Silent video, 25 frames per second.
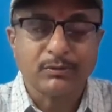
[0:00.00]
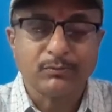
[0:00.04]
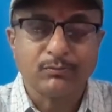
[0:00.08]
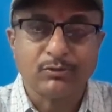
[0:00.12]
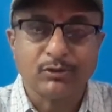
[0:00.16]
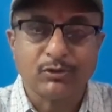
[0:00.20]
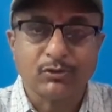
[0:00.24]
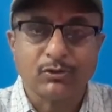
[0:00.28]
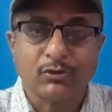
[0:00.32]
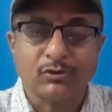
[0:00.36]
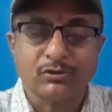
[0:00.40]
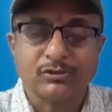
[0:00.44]

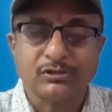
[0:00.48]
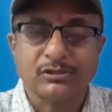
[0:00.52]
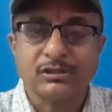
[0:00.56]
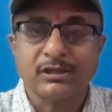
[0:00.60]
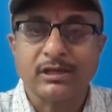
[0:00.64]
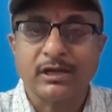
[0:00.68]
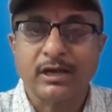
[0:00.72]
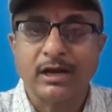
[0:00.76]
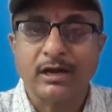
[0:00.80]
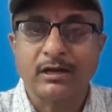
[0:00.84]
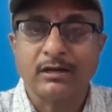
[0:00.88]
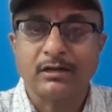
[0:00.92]
because
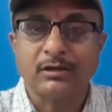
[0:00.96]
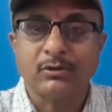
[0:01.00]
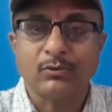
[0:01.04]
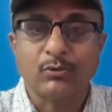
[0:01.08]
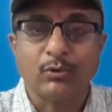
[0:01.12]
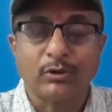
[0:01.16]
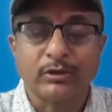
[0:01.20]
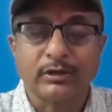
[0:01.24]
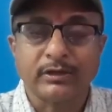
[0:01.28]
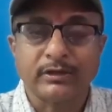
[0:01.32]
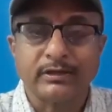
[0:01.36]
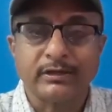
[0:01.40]
she had
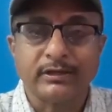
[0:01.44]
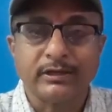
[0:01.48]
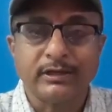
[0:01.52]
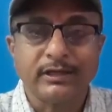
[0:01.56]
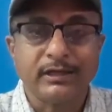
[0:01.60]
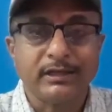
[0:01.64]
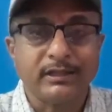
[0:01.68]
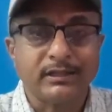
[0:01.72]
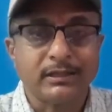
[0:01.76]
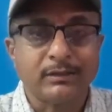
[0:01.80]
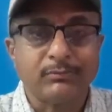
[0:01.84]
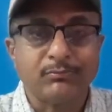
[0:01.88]
awoken
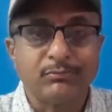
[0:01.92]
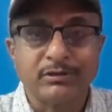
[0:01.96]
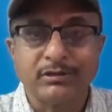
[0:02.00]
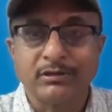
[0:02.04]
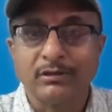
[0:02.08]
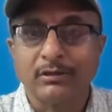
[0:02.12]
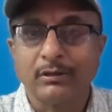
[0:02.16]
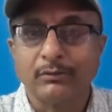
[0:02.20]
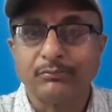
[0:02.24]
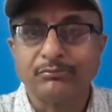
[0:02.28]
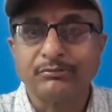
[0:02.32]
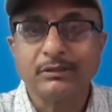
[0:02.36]
in the
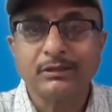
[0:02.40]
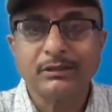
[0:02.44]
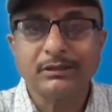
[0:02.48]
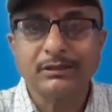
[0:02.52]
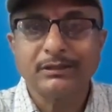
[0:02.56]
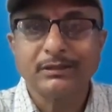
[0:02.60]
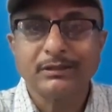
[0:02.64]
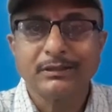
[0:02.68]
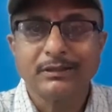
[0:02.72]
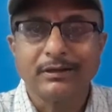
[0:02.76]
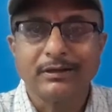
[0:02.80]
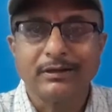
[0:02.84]
middle of
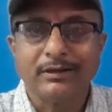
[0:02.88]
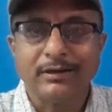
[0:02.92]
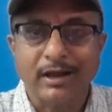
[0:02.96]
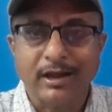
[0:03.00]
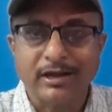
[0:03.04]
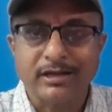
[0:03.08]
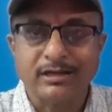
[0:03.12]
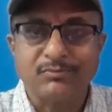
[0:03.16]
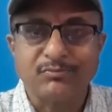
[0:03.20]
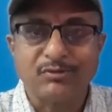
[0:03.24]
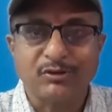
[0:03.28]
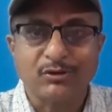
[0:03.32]
the
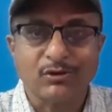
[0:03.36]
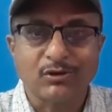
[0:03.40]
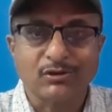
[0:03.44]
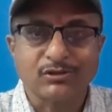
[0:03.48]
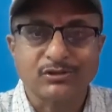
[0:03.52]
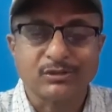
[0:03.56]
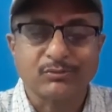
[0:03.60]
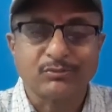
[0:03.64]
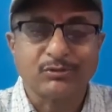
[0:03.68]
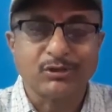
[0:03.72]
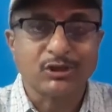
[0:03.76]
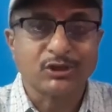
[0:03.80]
night
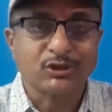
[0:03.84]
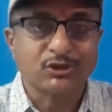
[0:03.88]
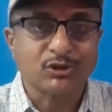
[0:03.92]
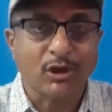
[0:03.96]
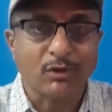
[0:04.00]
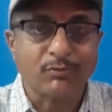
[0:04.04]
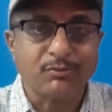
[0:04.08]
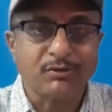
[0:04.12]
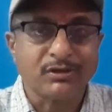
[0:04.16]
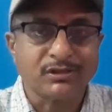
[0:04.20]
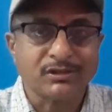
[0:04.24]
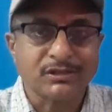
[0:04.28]
because of the
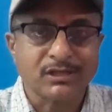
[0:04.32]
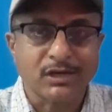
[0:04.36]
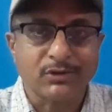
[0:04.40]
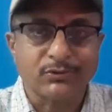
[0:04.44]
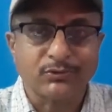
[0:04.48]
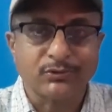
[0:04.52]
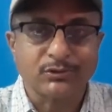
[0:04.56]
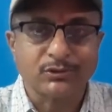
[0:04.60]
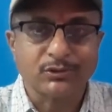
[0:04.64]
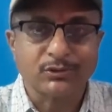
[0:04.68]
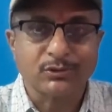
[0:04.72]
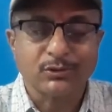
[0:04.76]
sobbing
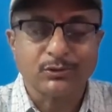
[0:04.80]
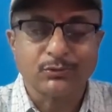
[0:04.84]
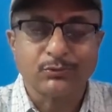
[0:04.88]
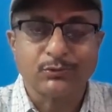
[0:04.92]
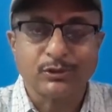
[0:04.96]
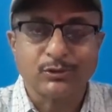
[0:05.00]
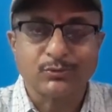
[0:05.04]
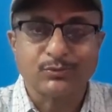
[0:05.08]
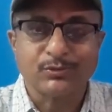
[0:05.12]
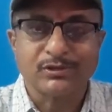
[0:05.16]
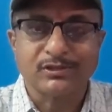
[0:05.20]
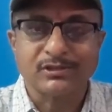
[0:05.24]
sounds
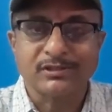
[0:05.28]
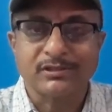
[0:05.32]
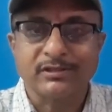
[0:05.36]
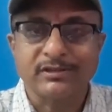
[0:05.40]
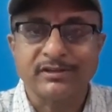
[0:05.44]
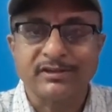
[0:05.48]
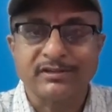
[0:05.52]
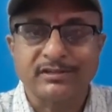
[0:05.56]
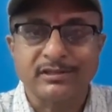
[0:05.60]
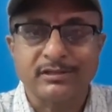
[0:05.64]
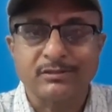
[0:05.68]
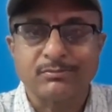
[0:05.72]
which was
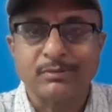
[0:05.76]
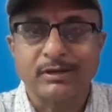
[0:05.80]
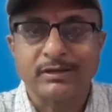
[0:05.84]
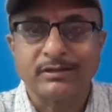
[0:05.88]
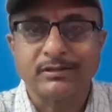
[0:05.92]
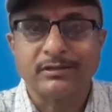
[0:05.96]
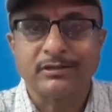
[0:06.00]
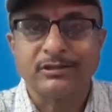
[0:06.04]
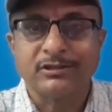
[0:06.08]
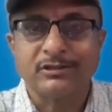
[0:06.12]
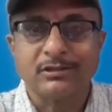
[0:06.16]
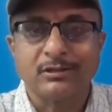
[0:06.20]
created by
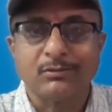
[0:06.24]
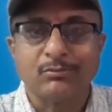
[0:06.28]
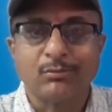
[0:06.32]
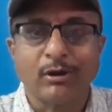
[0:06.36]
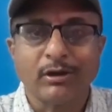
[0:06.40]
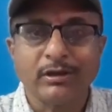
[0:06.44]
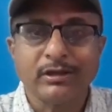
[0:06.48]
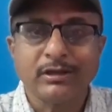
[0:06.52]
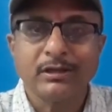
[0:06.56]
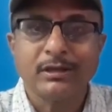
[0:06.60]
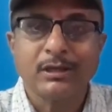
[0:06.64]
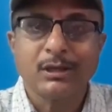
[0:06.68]
the little
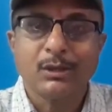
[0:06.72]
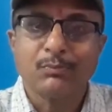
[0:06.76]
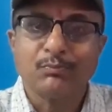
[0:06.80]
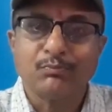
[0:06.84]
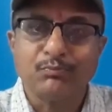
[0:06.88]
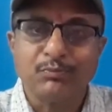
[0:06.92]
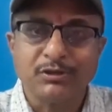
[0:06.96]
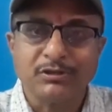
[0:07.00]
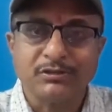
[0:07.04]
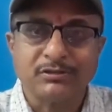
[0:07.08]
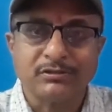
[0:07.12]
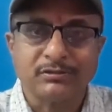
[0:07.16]
boy
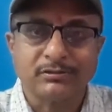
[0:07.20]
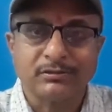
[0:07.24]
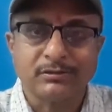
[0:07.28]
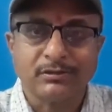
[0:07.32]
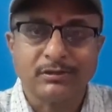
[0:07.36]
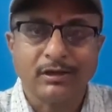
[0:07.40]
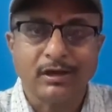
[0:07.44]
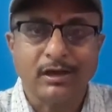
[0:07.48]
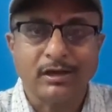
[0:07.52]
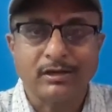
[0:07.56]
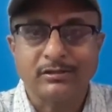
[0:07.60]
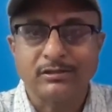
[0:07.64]
Peter.
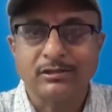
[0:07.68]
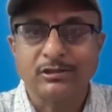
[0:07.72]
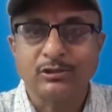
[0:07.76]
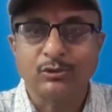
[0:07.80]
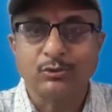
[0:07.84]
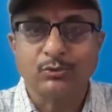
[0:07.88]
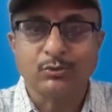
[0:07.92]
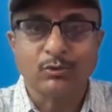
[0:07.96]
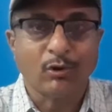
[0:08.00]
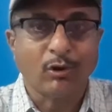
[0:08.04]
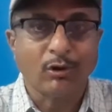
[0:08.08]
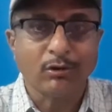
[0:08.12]
I think
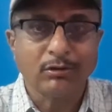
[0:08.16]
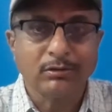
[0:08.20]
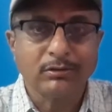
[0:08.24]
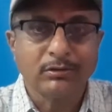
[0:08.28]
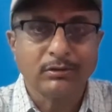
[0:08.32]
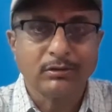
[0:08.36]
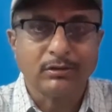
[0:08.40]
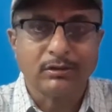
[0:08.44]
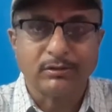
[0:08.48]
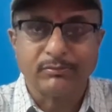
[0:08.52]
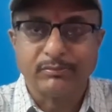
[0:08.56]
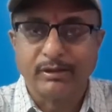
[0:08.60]
you all
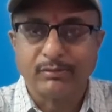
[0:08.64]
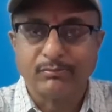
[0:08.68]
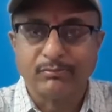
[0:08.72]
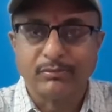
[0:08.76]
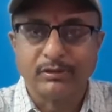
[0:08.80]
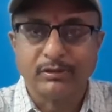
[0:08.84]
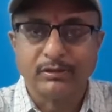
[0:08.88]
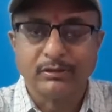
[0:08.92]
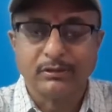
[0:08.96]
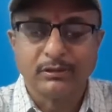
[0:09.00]
remember.